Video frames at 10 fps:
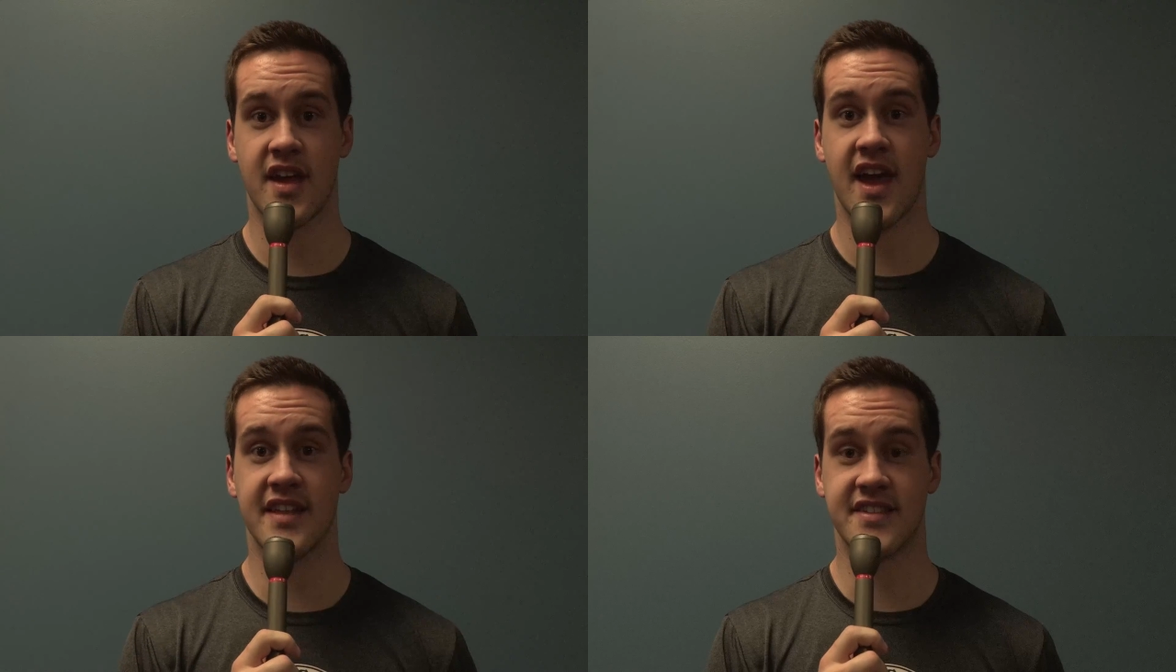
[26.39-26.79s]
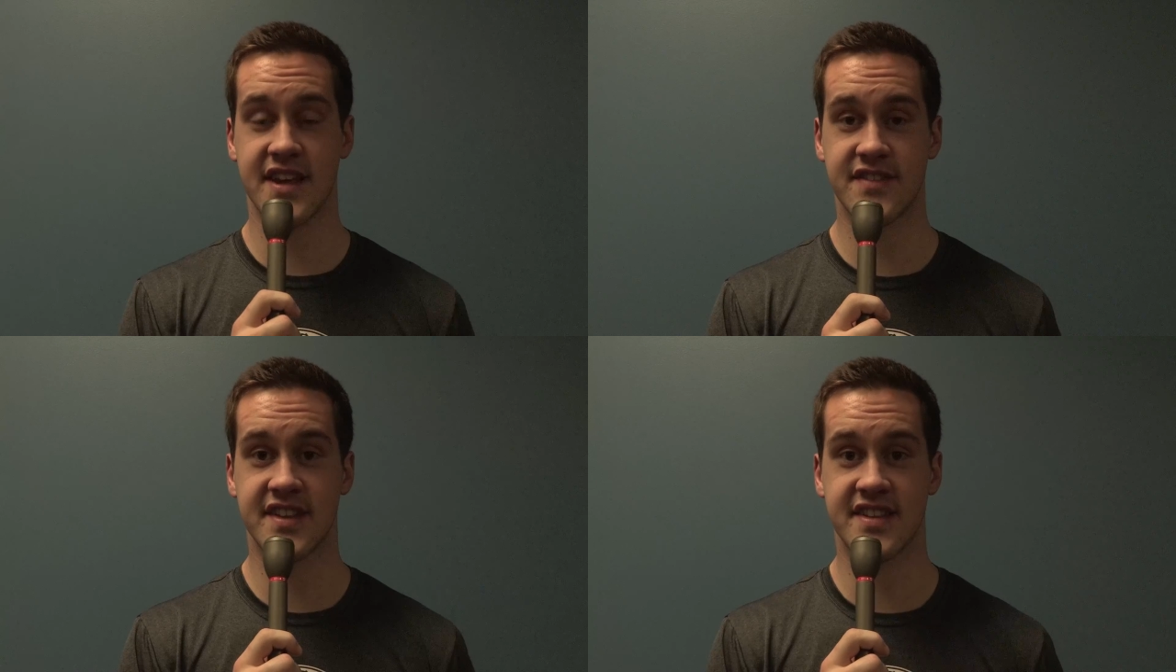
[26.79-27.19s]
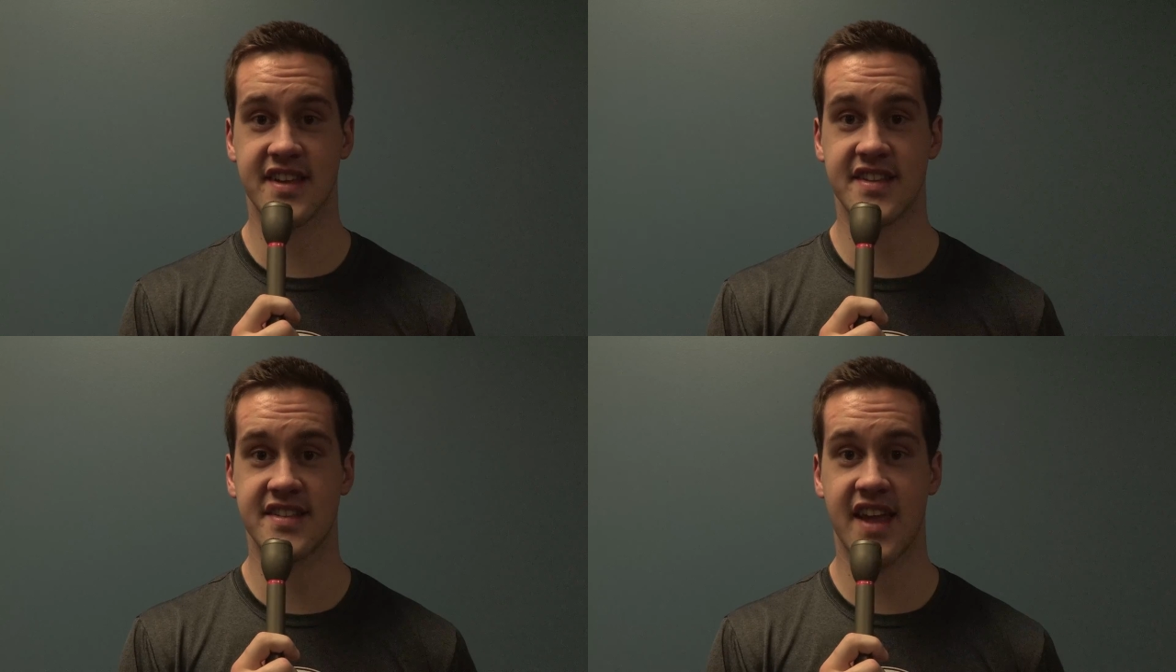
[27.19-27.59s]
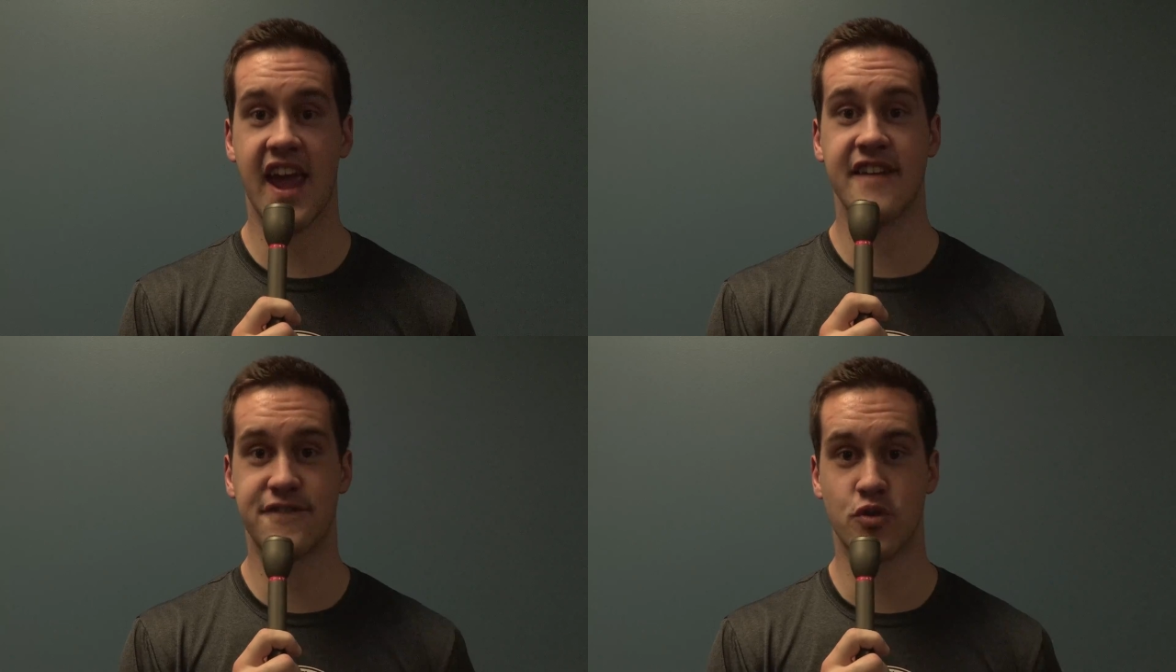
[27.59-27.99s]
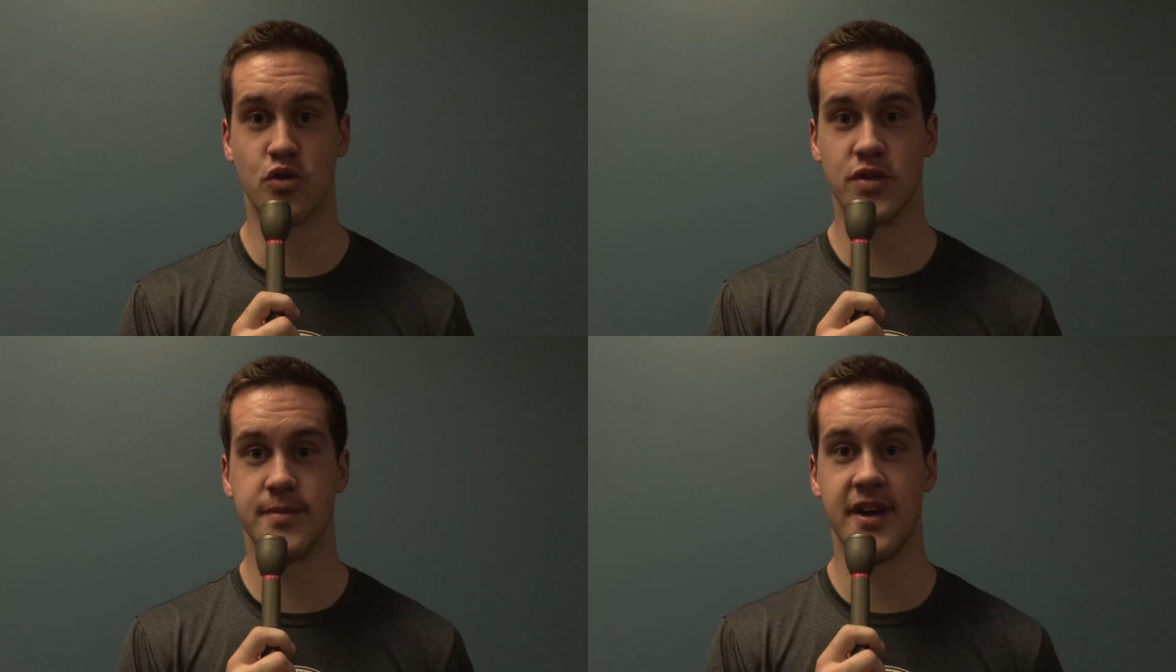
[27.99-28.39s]
had 7 assists, and 4
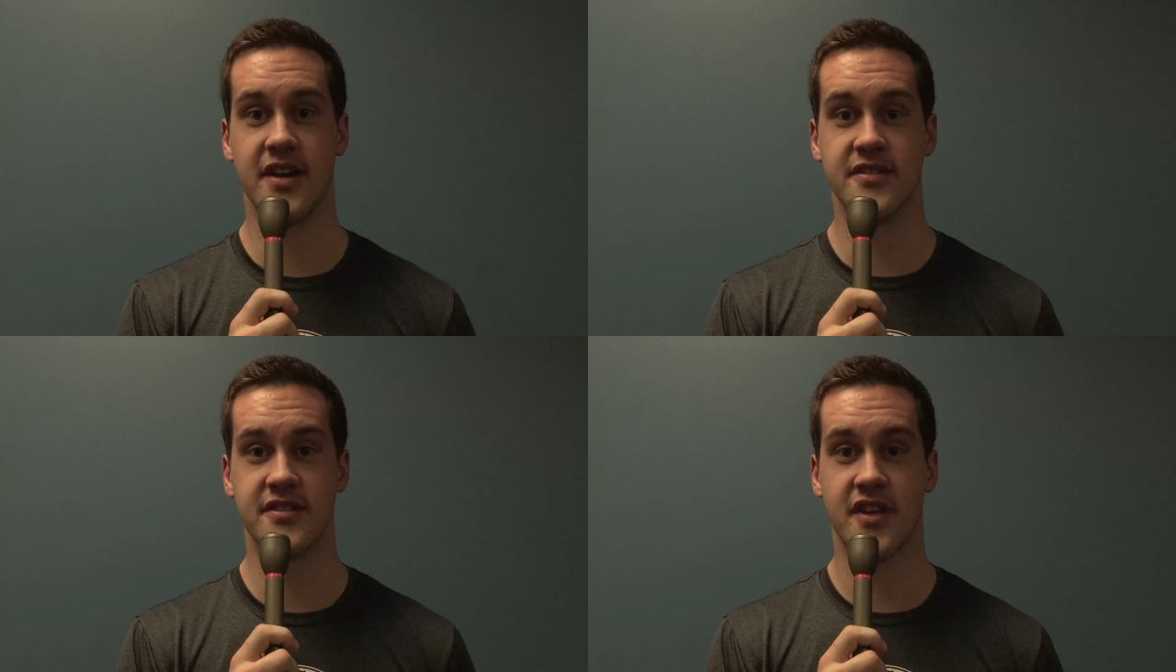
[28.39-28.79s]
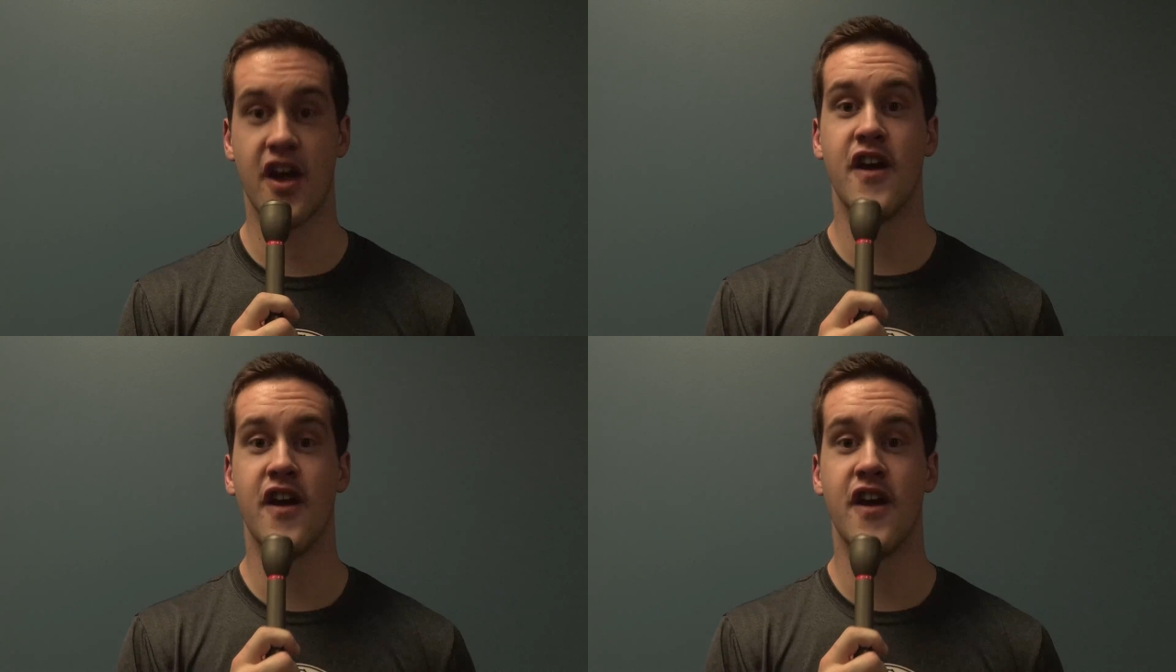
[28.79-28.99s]
rebounds.